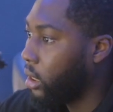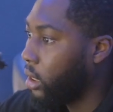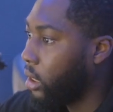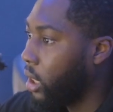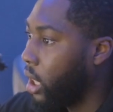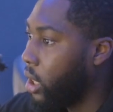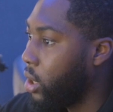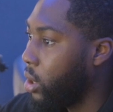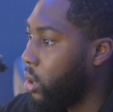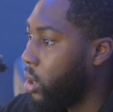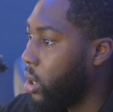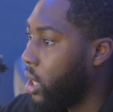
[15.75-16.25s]
I
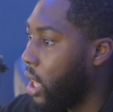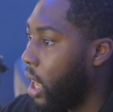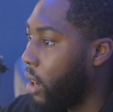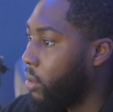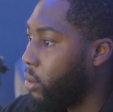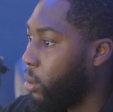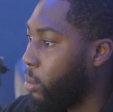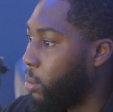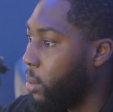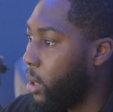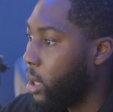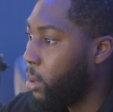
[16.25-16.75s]
use
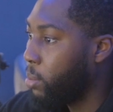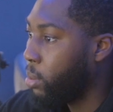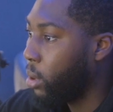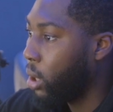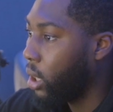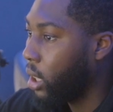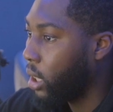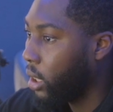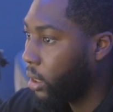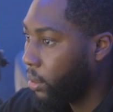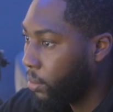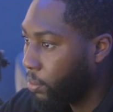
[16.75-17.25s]
Afrobeats
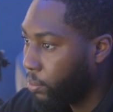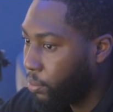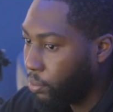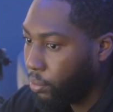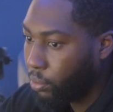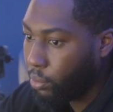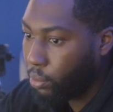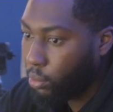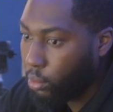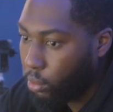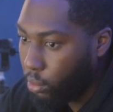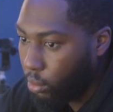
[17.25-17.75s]
plugin.
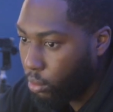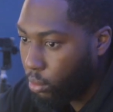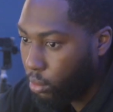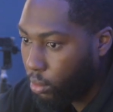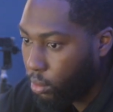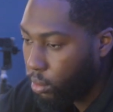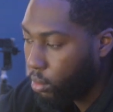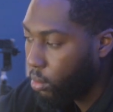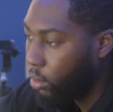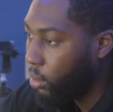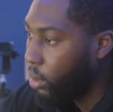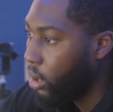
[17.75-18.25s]

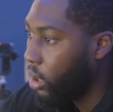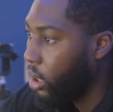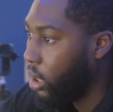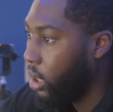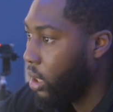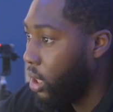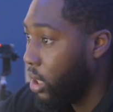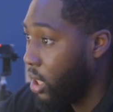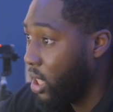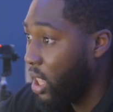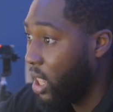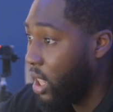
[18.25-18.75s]

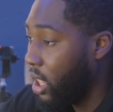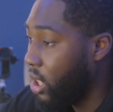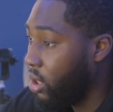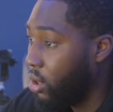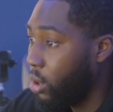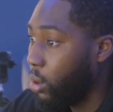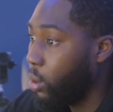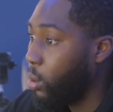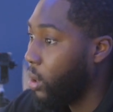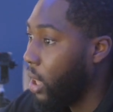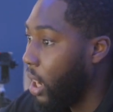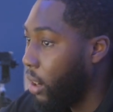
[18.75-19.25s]
It's
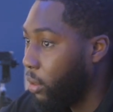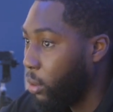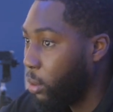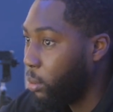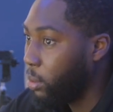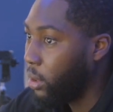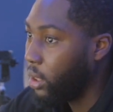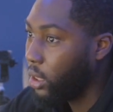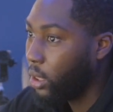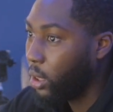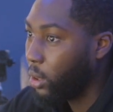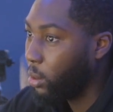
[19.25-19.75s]
literally called
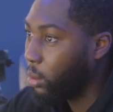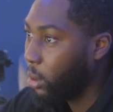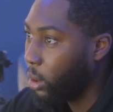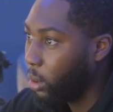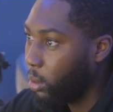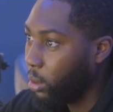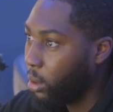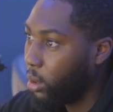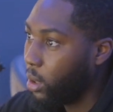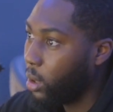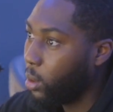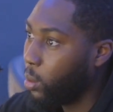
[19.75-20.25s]
Afrobeats as well,
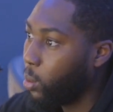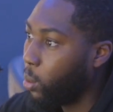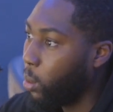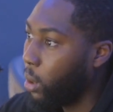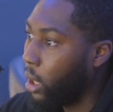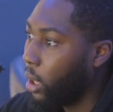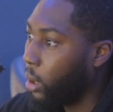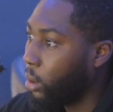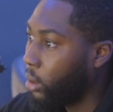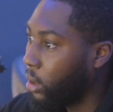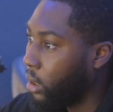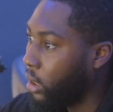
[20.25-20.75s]
which is
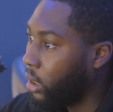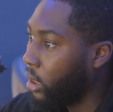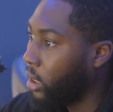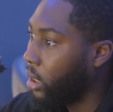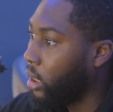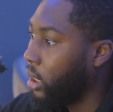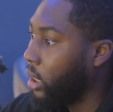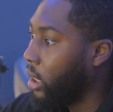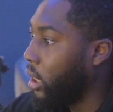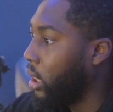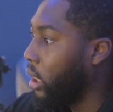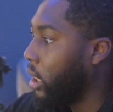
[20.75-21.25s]
wild.
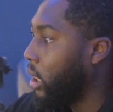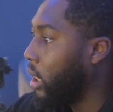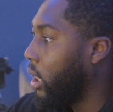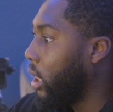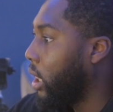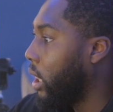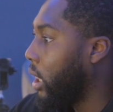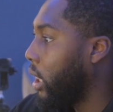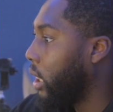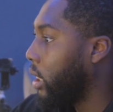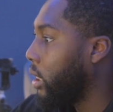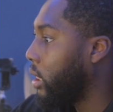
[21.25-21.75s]

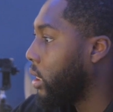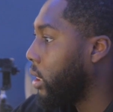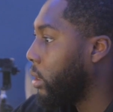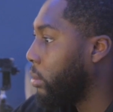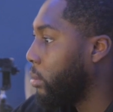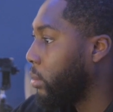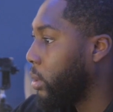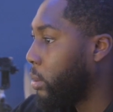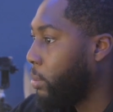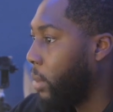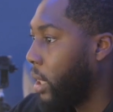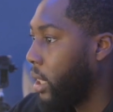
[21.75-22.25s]
And
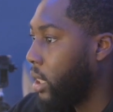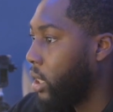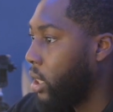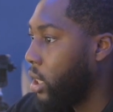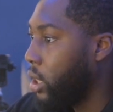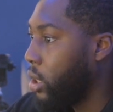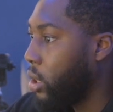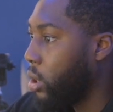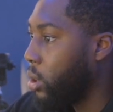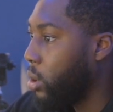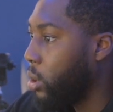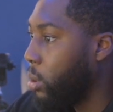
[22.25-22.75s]
it's by
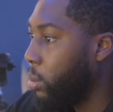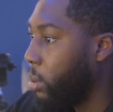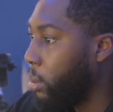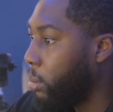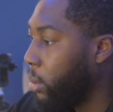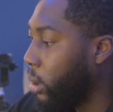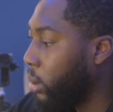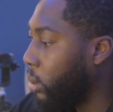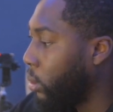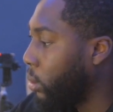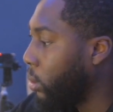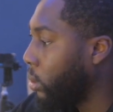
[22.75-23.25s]
DJ
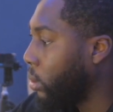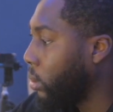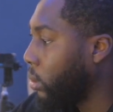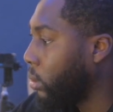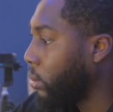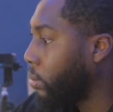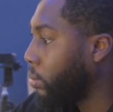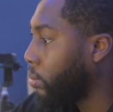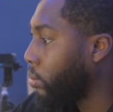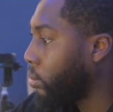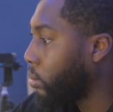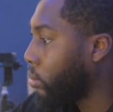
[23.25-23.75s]
Supermodel.
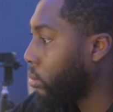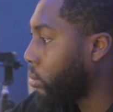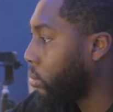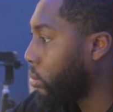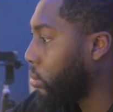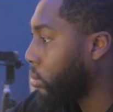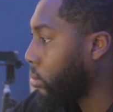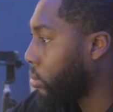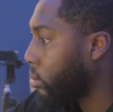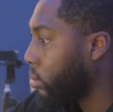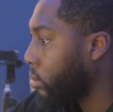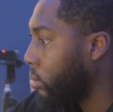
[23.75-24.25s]

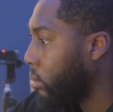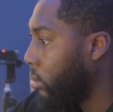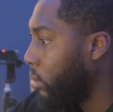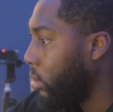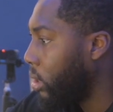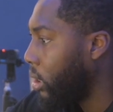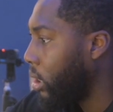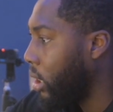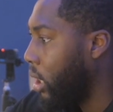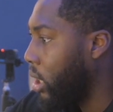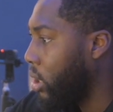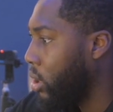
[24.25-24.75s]

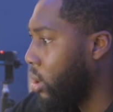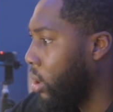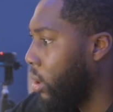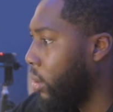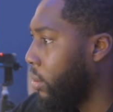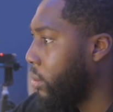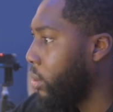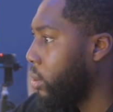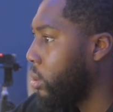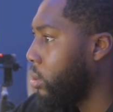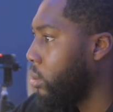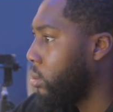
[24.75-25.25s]
It's got
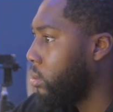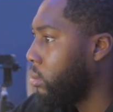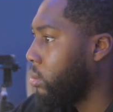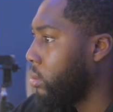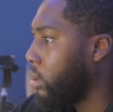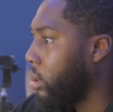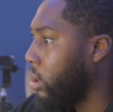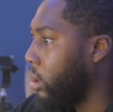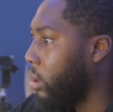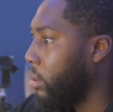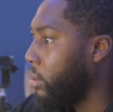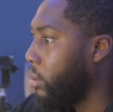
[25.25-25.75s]

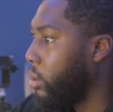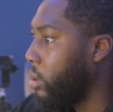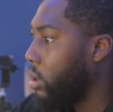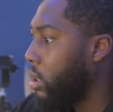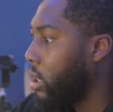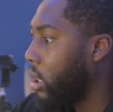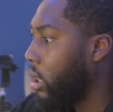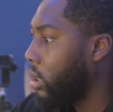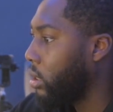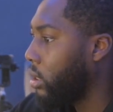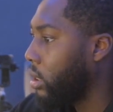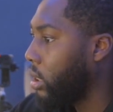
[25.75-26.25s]
a few
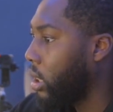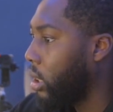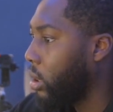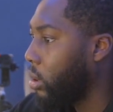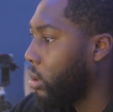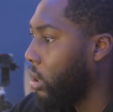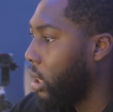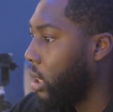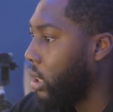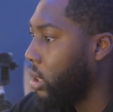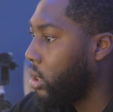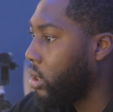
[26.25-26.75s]
sounds that are
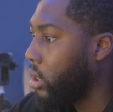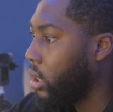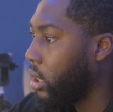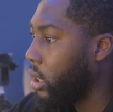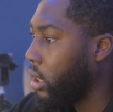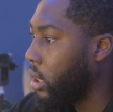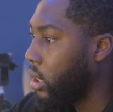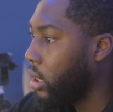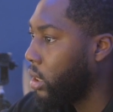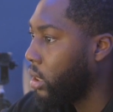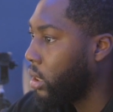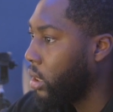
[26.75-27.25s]
quite
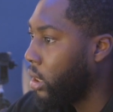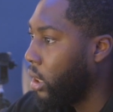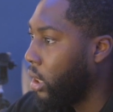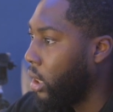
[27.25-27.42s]
interesting.